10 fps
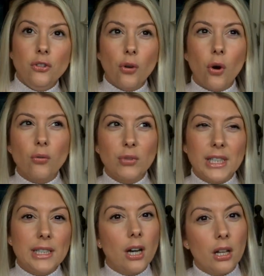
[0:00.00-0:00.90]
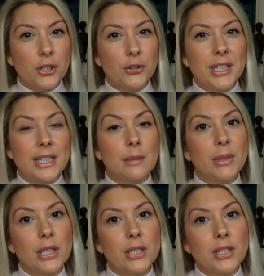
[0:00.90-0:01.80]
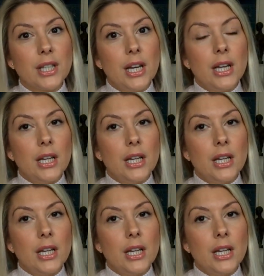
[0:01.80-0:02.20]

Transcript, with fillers: not really color treated because